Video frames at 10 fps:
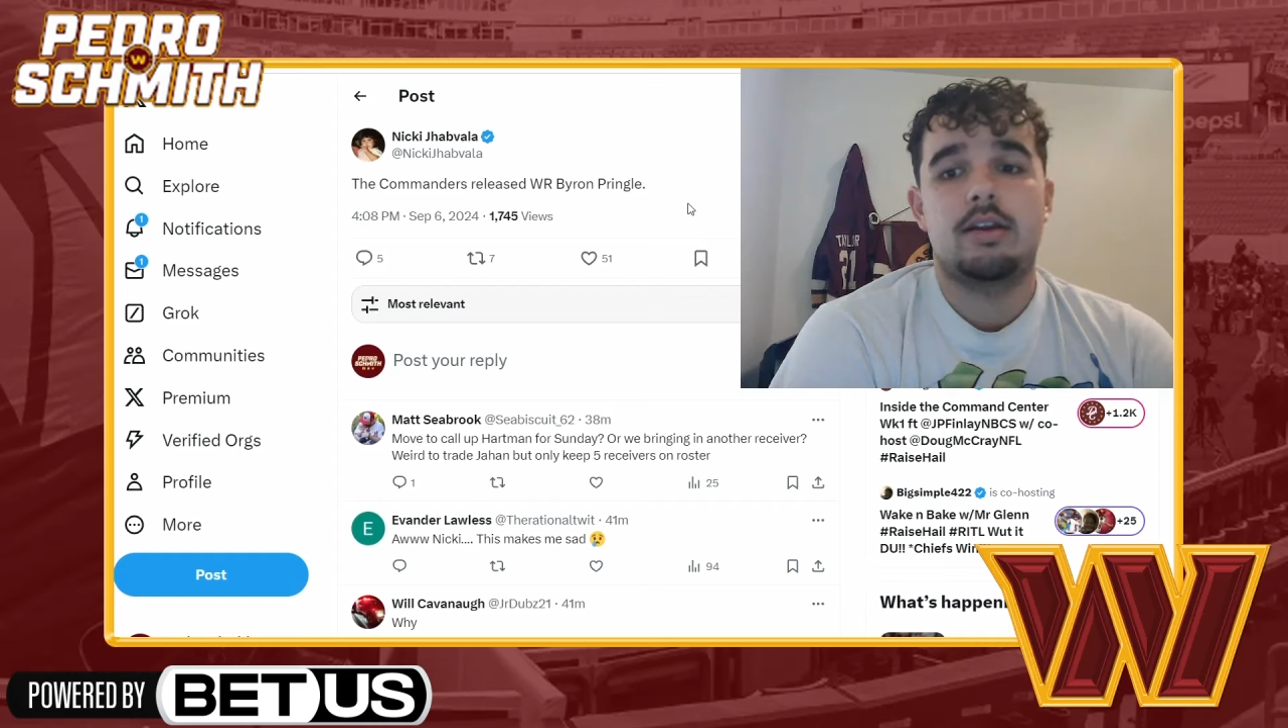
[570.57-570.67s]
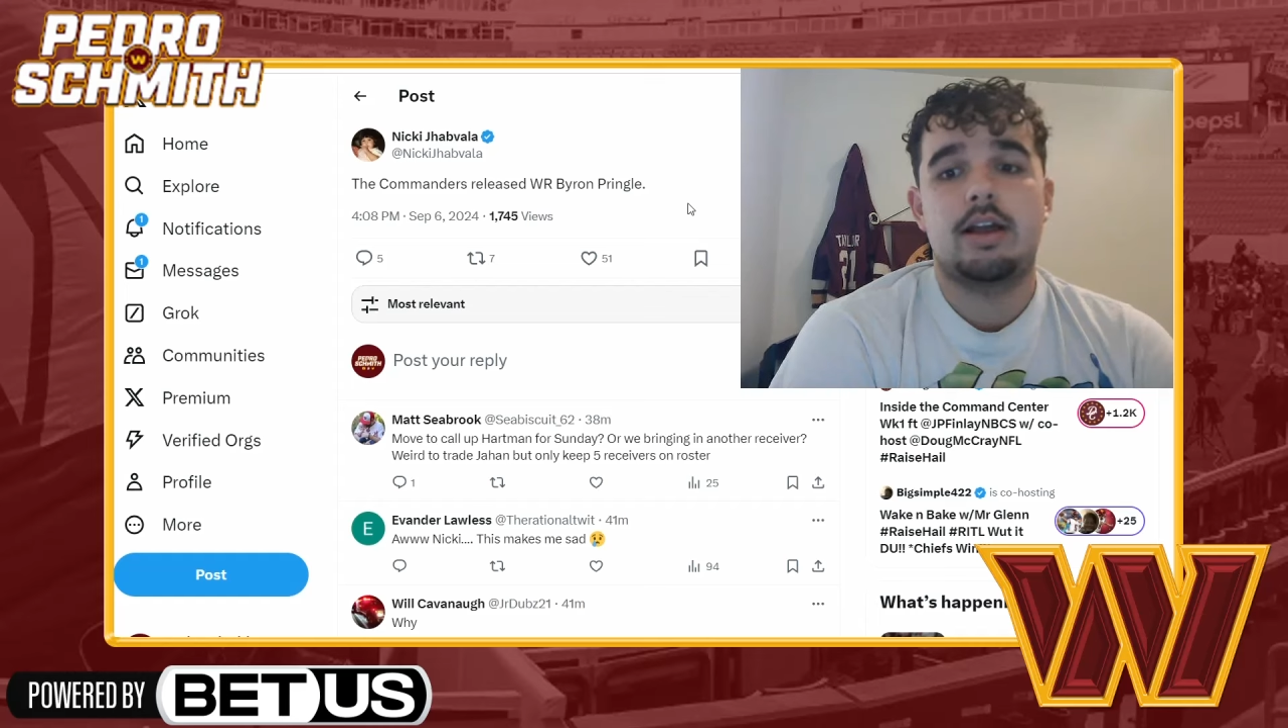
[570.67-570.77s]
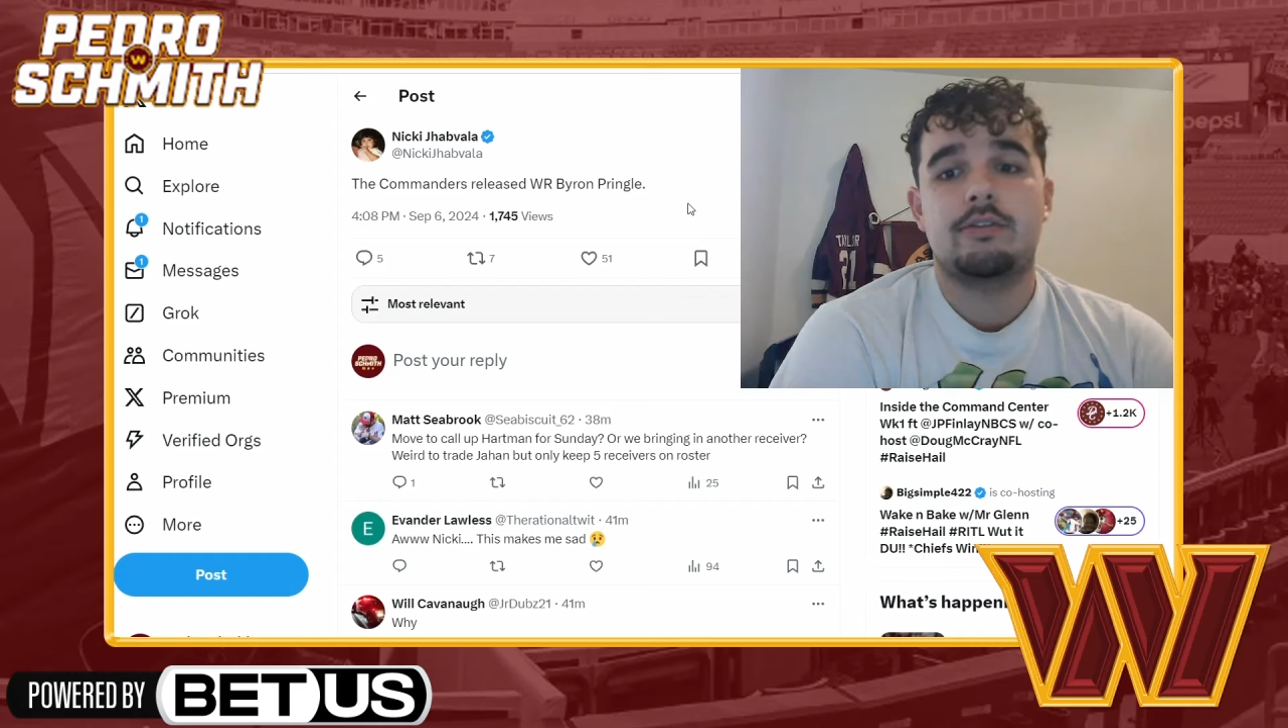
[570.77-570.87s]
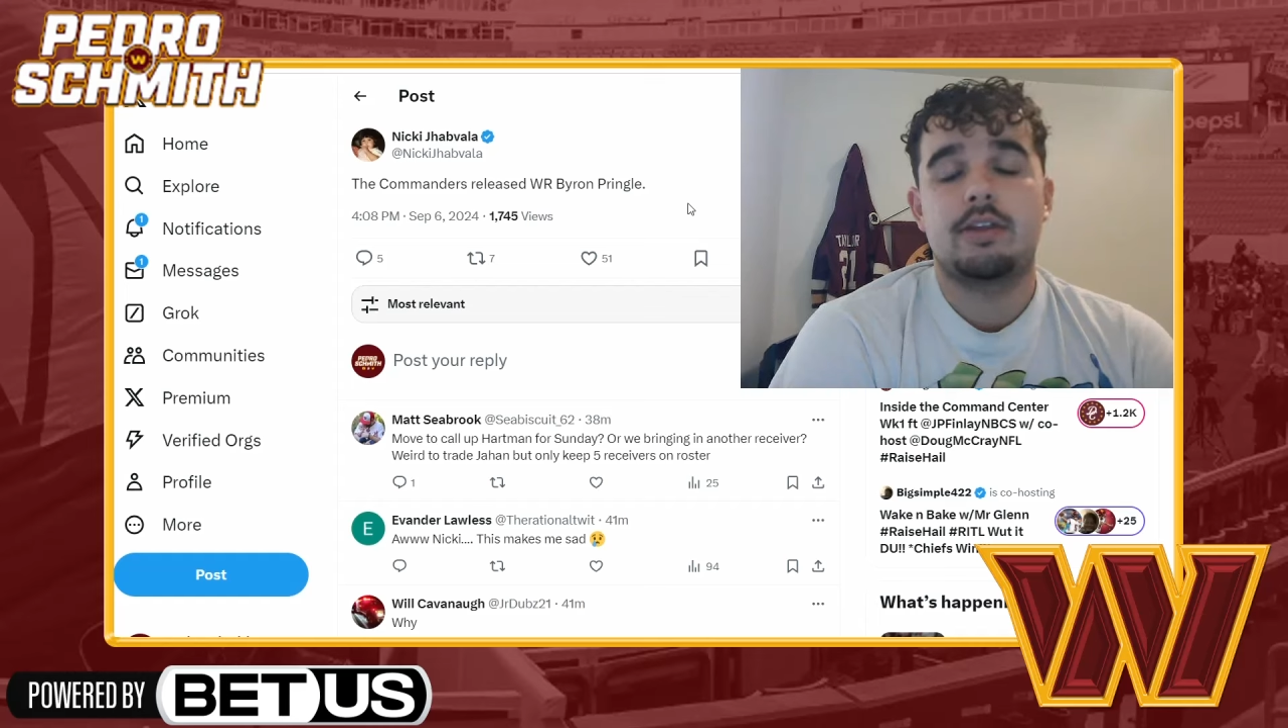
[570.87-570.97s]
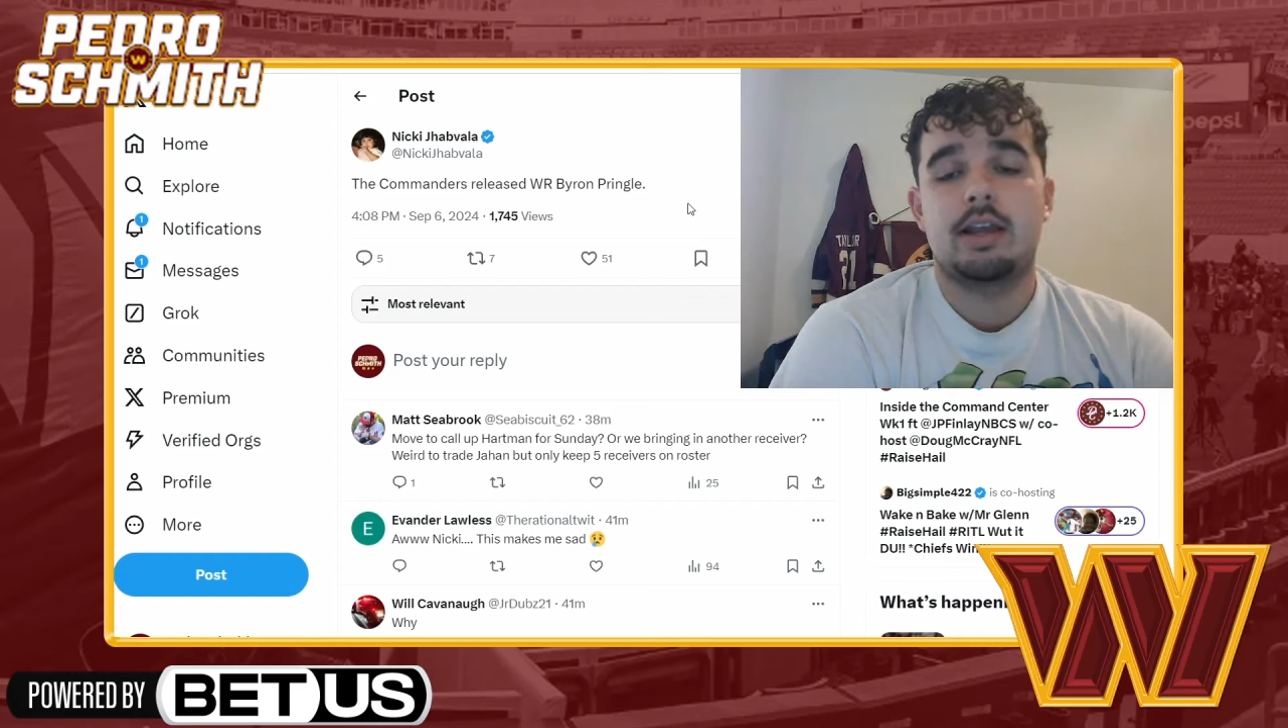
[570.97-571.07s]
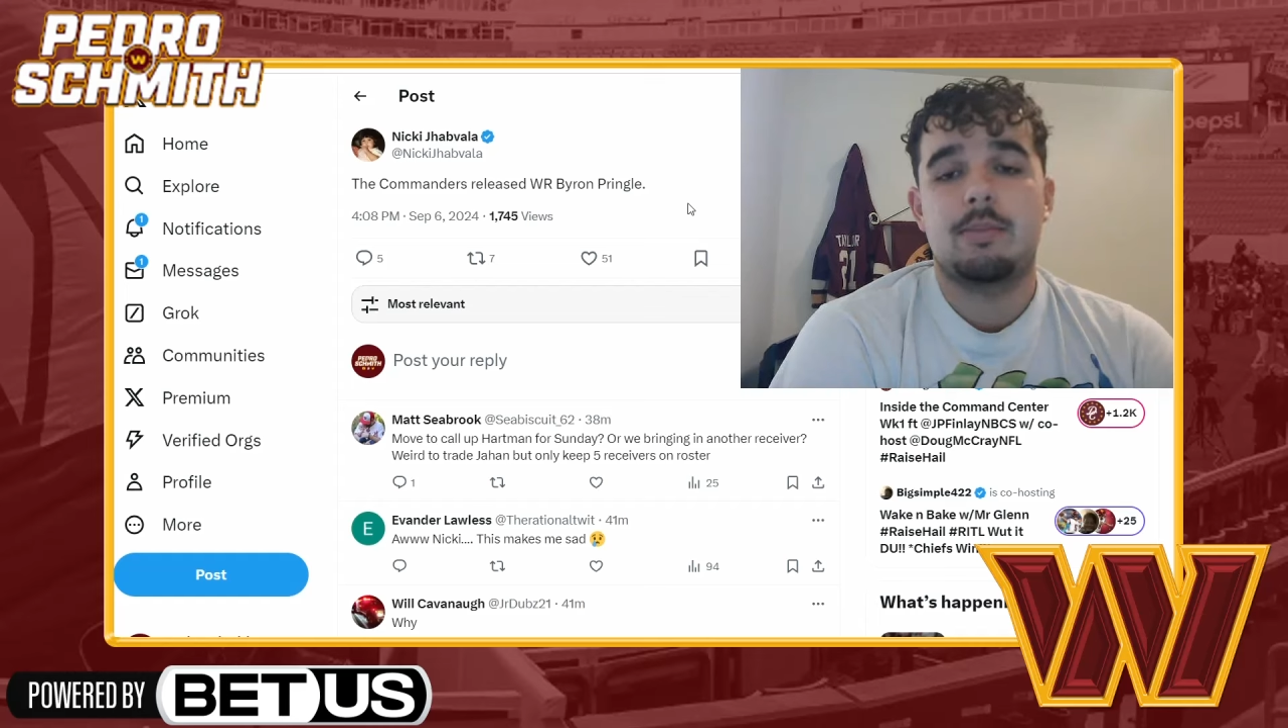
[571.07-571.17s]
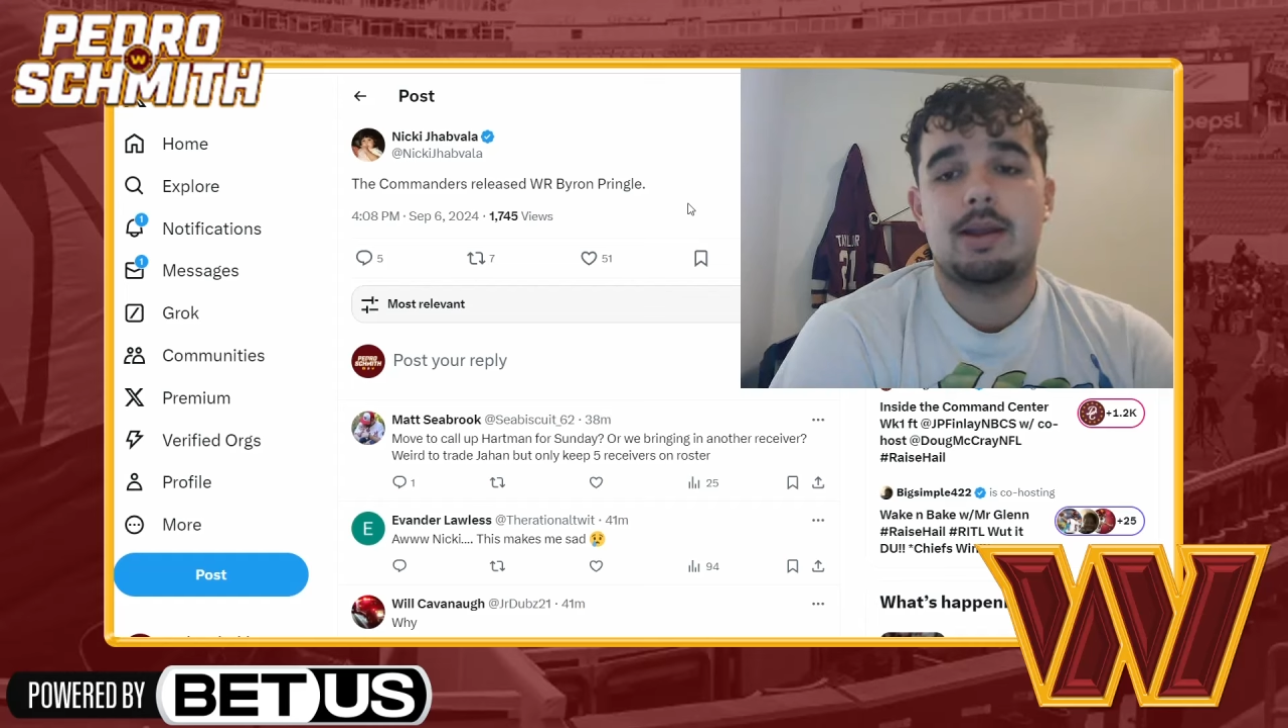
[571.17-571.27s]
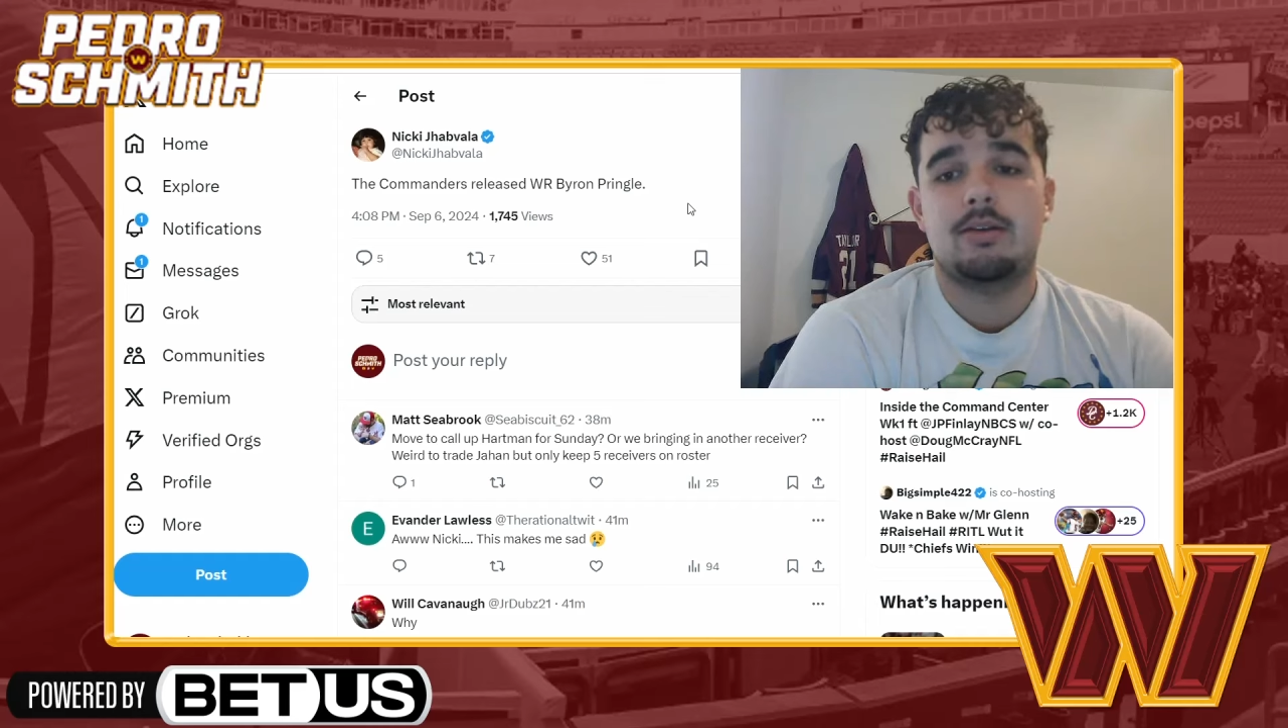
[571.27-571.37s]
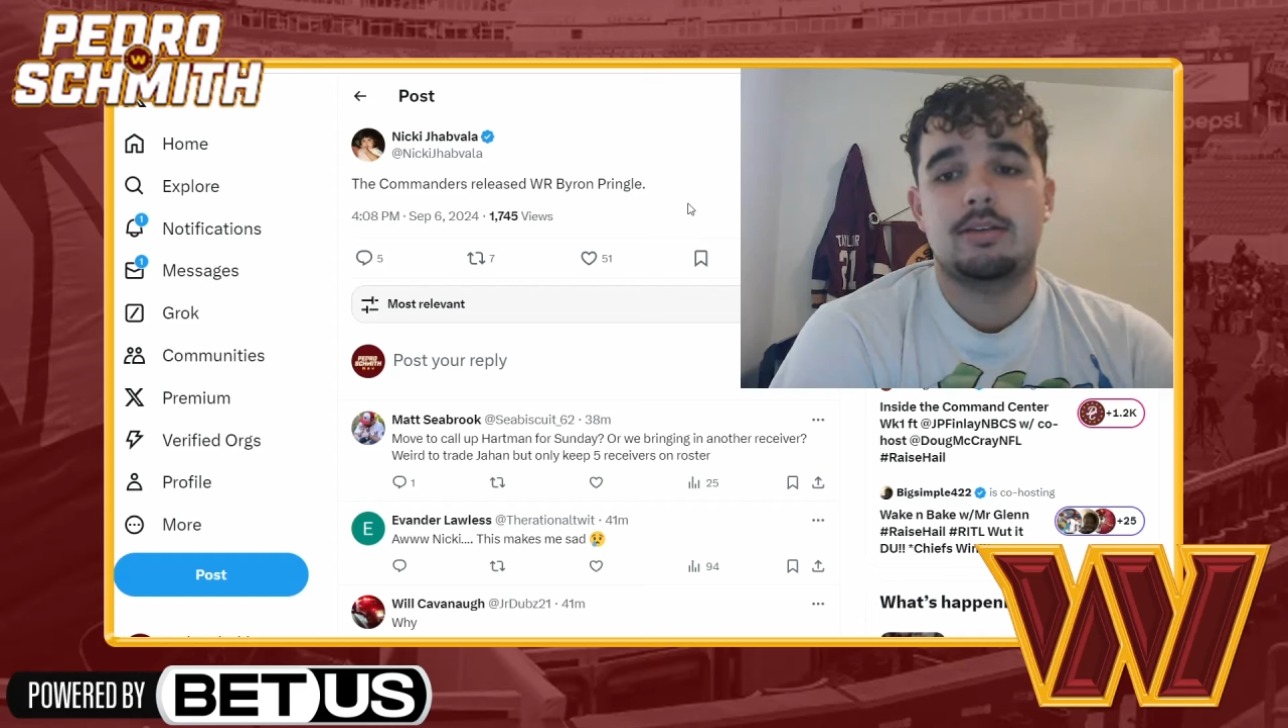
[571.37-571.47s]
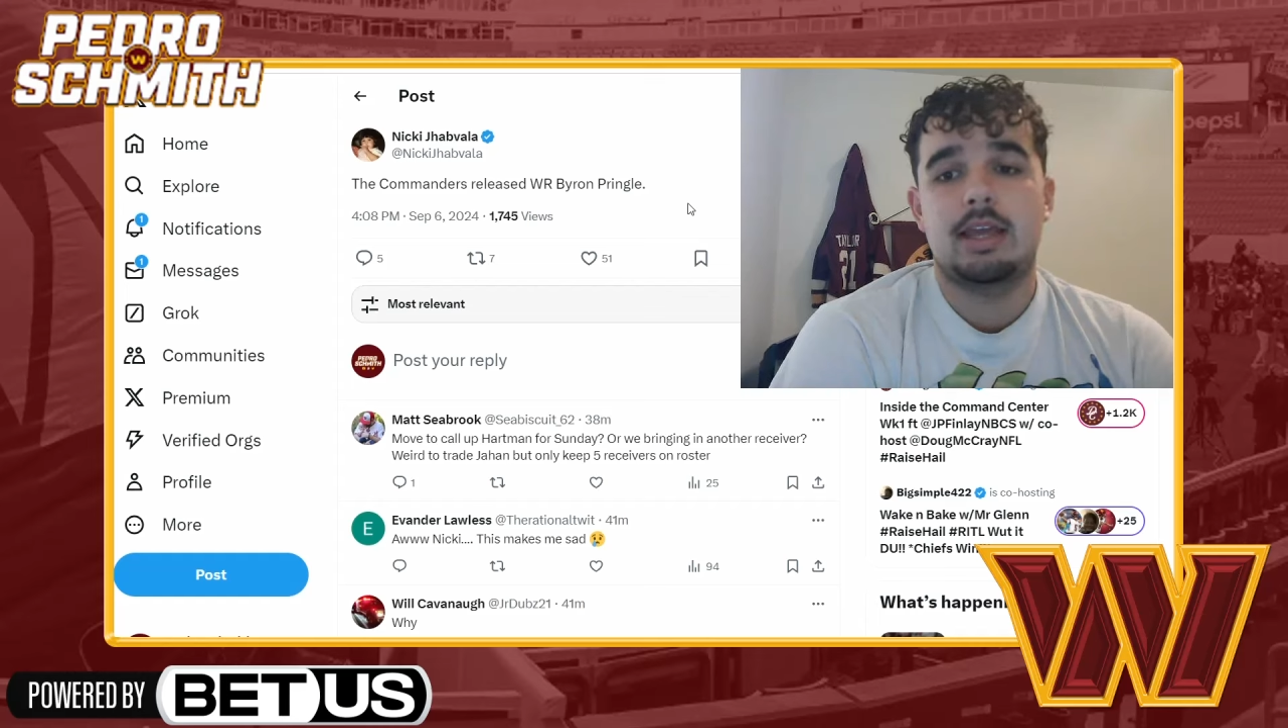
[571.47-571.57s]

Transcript: deck for the Commanders